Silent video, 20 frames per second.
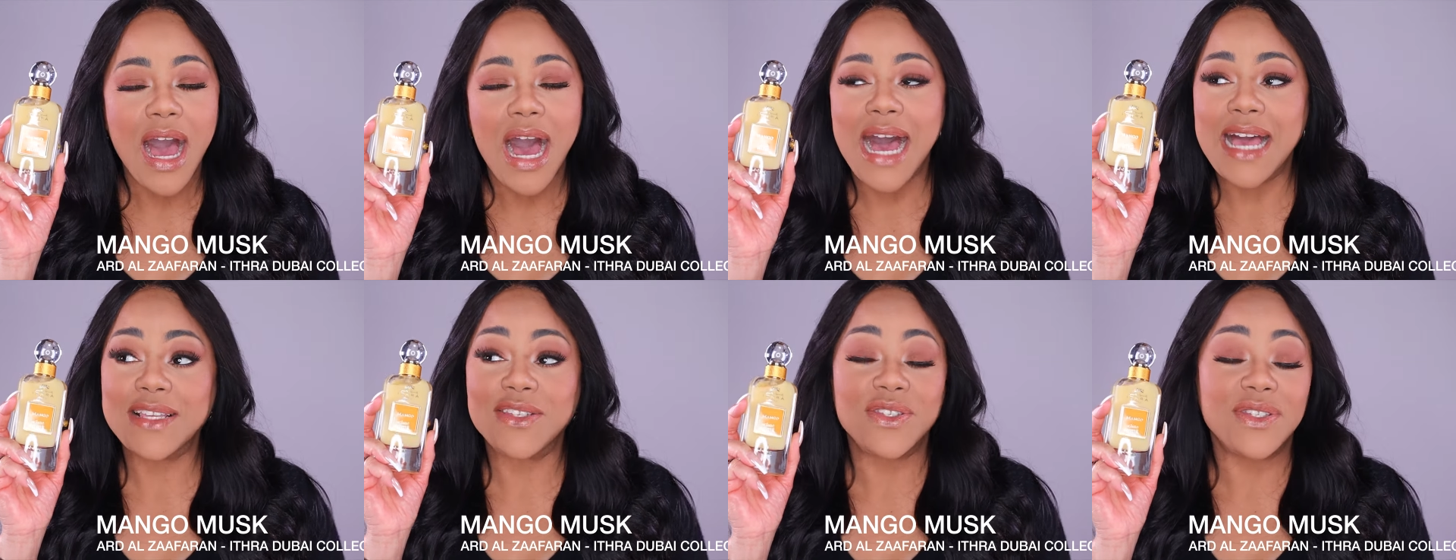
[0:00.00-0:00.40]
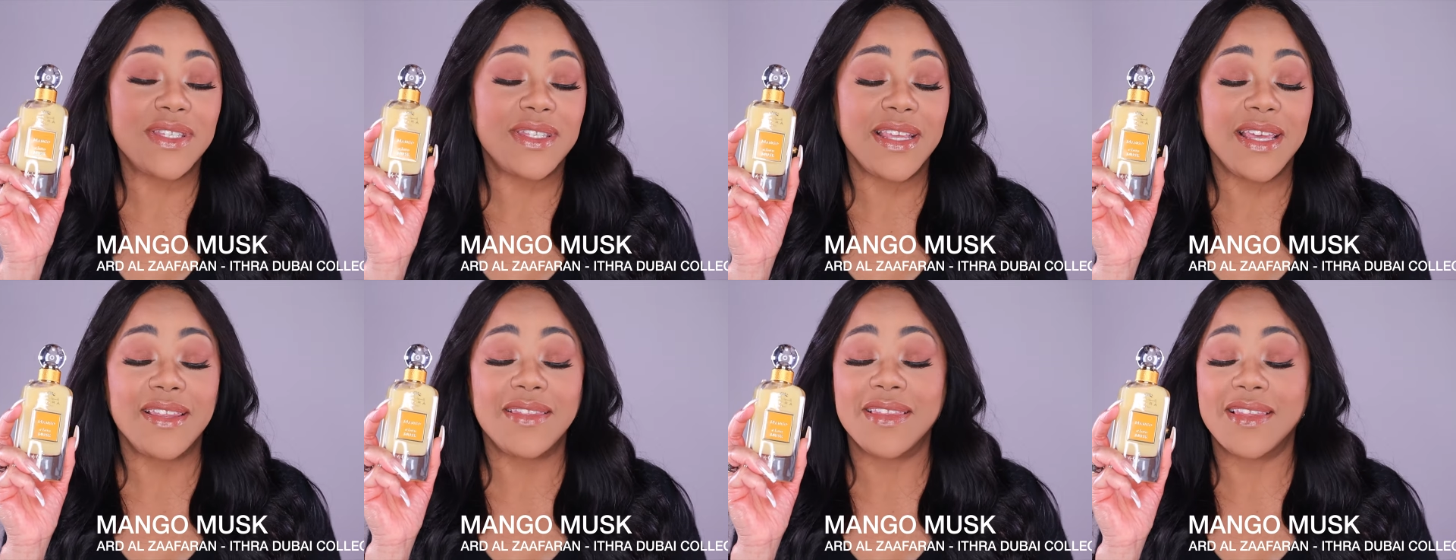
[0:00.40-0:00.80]
I
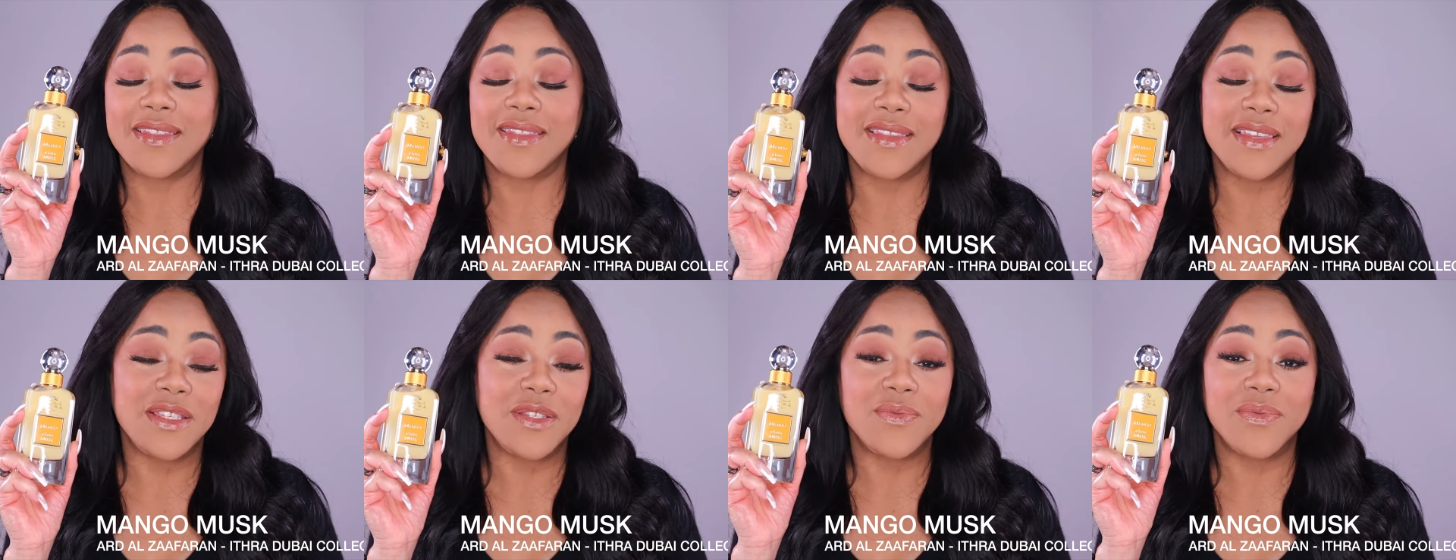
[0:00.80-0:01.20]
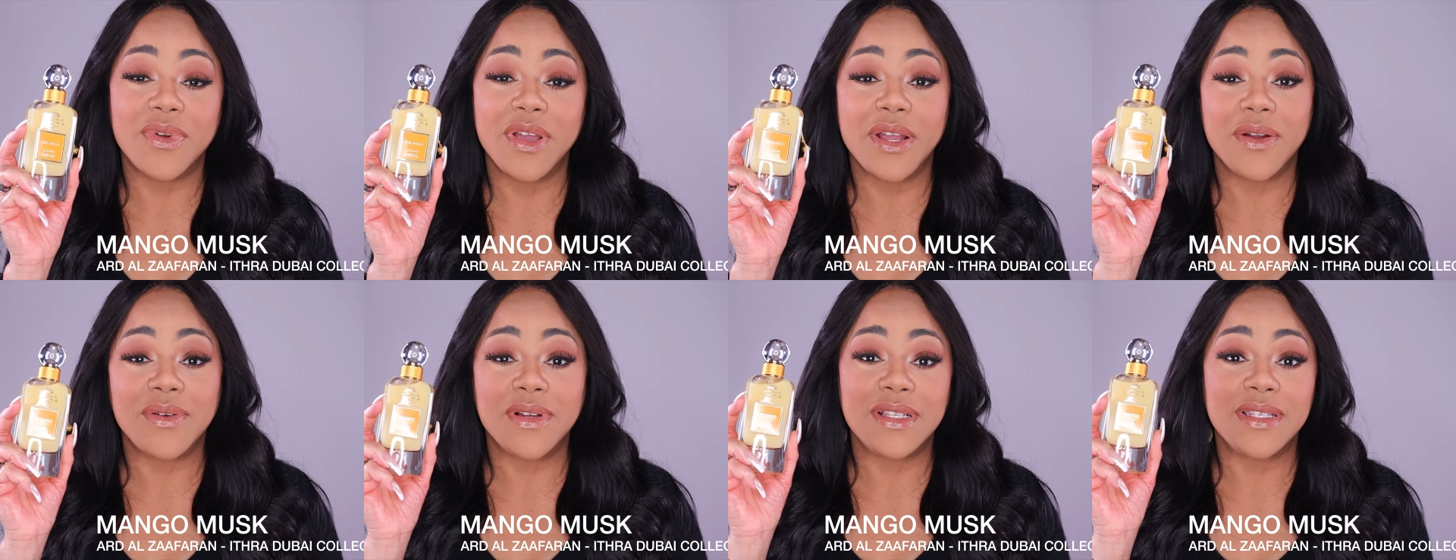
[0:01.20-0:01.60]
just think that this
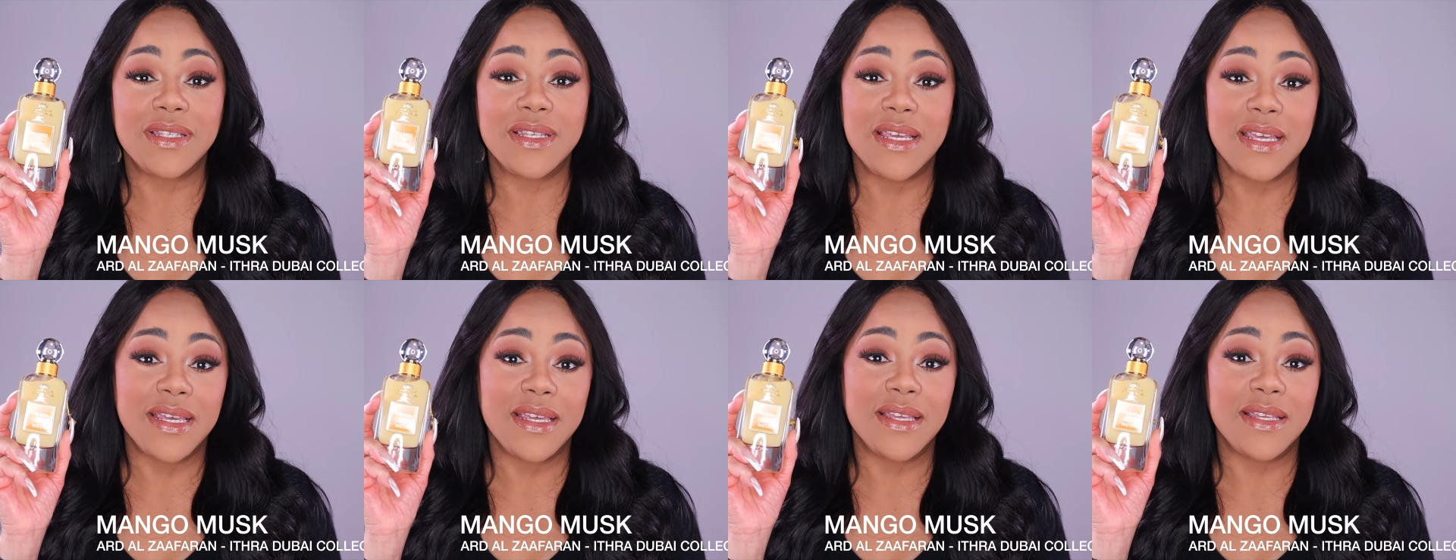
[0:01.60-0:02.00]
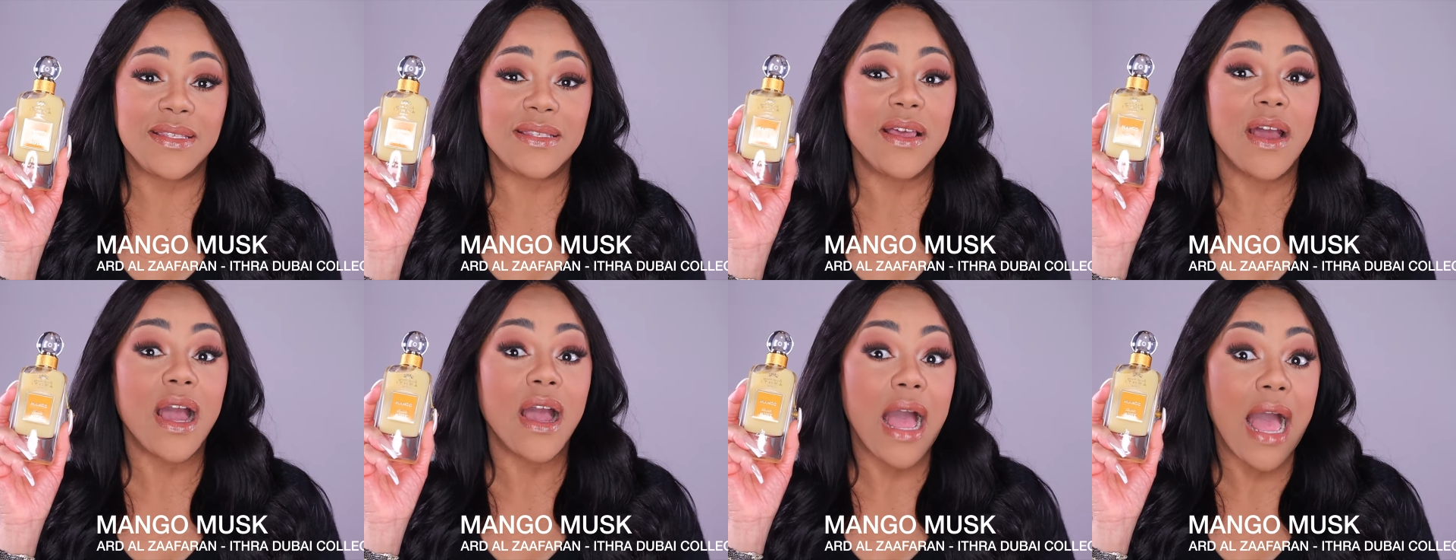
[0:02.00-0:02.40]
fragrance
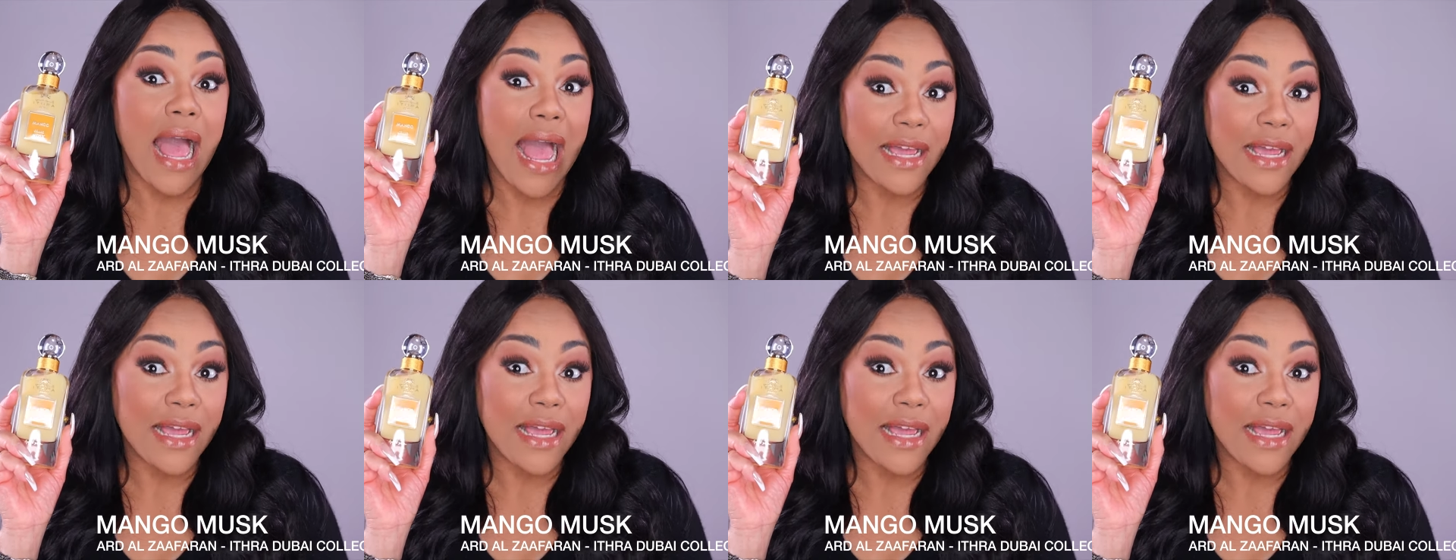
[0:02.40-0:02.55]
is